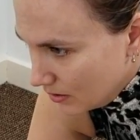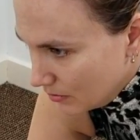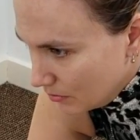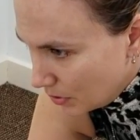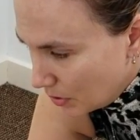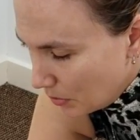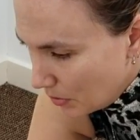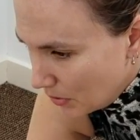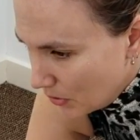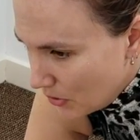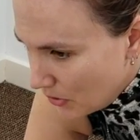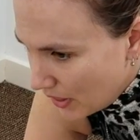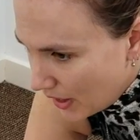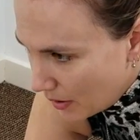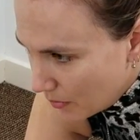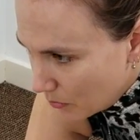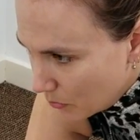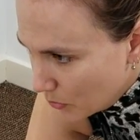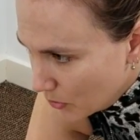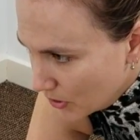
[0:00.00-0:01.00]
Maybe all that
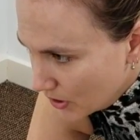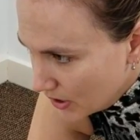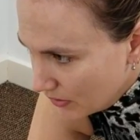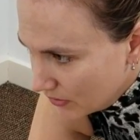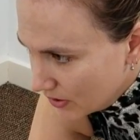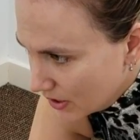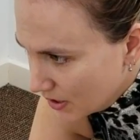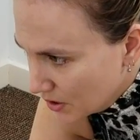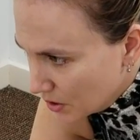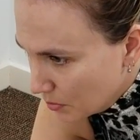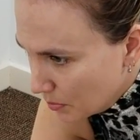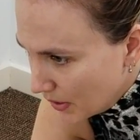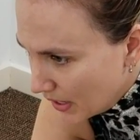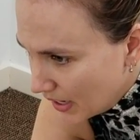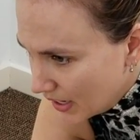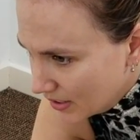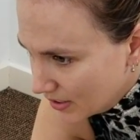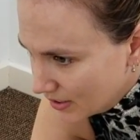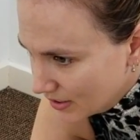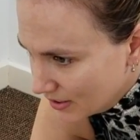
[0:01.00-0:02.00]
work you've done in the
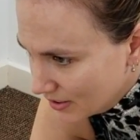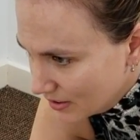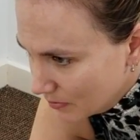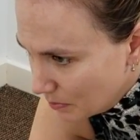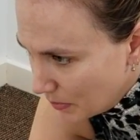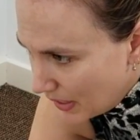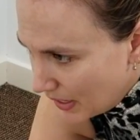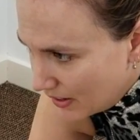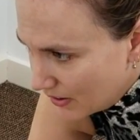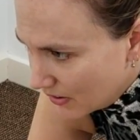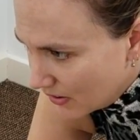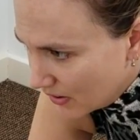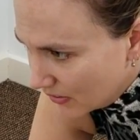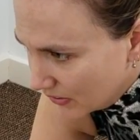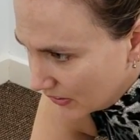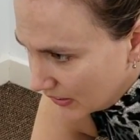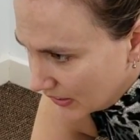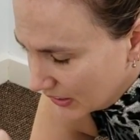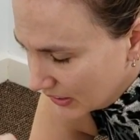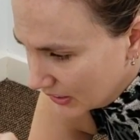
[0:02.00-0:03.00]
past is paid off
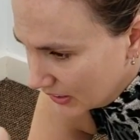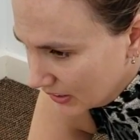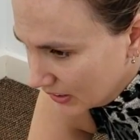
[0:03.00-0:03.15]
here.